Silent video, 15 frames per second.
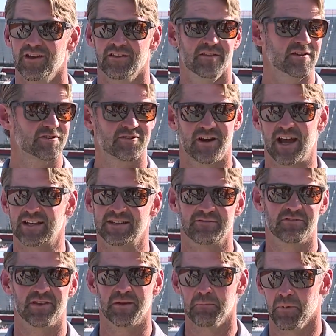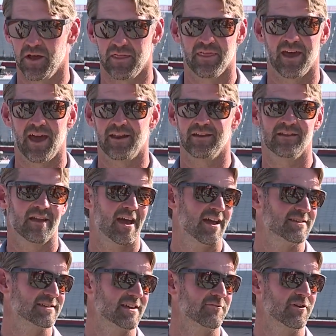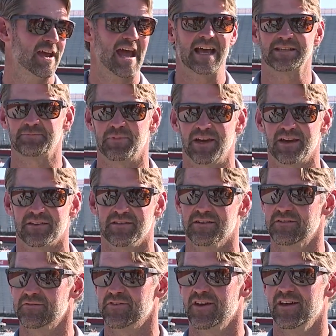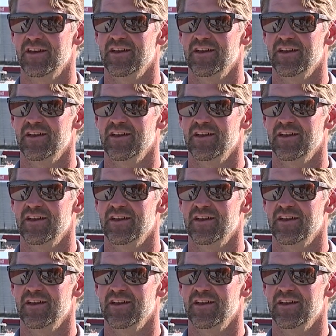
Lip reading: This track's everything but that. It has every aspect of